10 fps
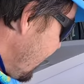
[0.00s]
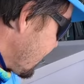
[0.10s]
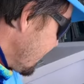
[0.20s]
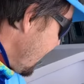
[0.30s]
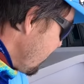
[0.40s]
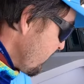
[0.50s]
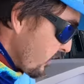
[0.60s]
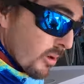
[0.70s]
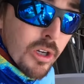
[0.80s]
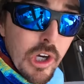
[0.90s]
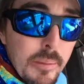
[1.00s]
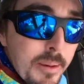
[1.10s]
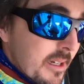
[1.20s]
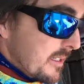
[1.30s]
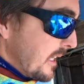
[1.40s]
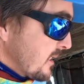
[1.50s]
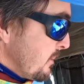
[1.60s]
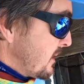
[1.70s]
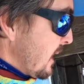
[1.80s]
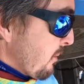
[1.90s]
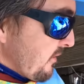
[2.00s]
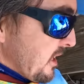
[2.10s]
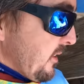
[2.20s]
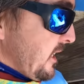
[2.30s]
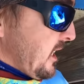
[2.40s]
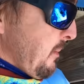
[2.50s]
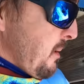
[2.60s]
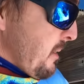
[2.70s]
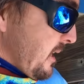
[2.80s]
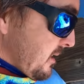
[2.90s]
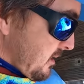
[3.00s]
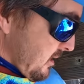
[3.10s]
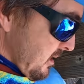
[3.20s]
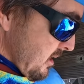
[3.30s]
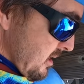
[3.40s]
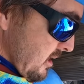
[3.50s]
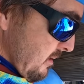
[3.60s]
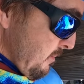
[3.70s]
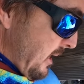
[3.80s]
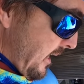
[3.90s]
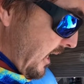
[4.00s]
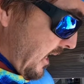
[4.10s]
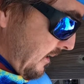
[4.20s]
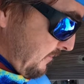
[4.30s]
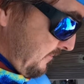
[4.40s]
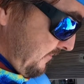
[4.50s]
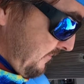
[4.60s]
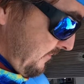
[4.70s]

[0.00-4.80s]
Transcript: last night with little Coop. That's gonna be a separate video that Jamie makes. But um,